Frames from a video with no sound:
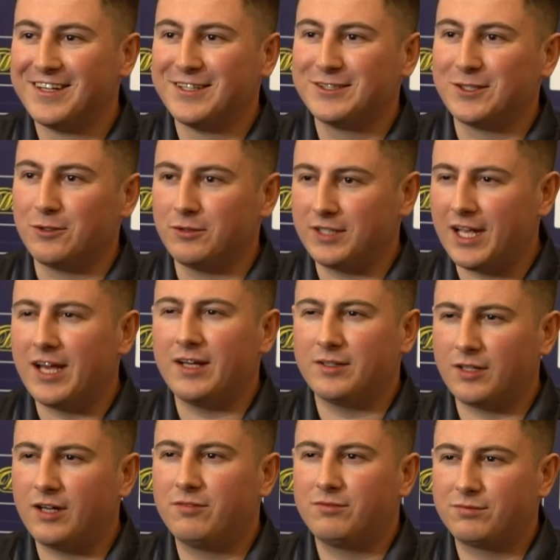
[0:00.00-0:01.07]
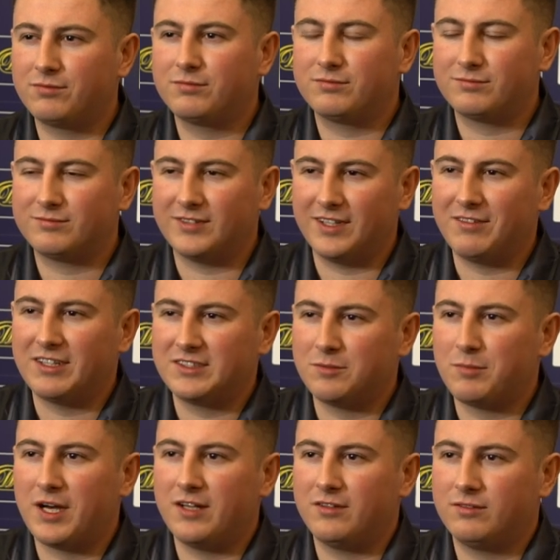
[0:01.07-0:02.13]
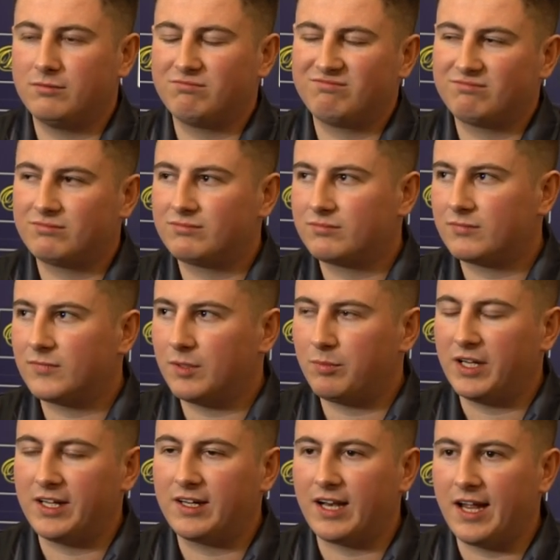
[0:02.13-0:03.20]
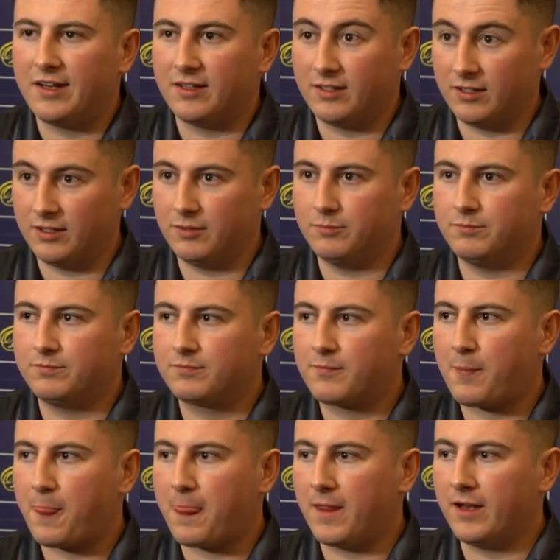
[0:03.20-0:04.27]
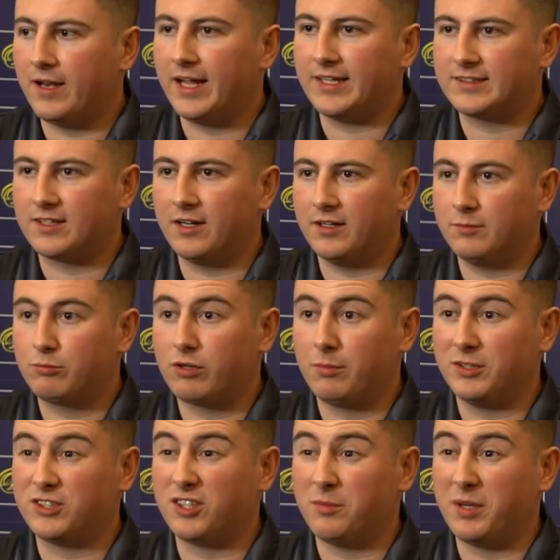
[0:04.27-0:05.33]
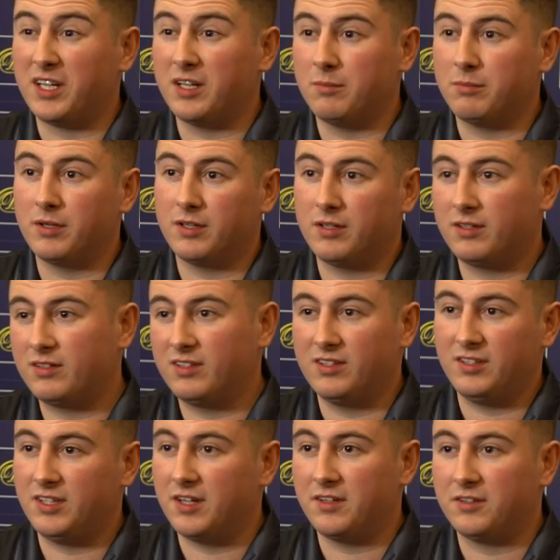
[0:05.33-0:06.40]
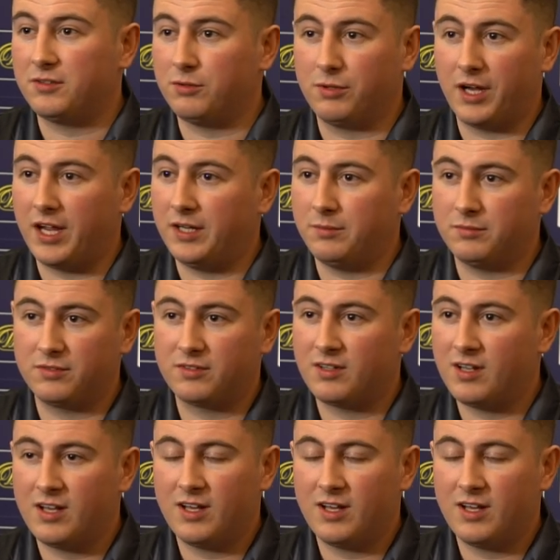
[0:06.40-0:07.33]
So yeah, I've had some bad. I played Glenn at Lakeside and probably should have beat him, but the other two games,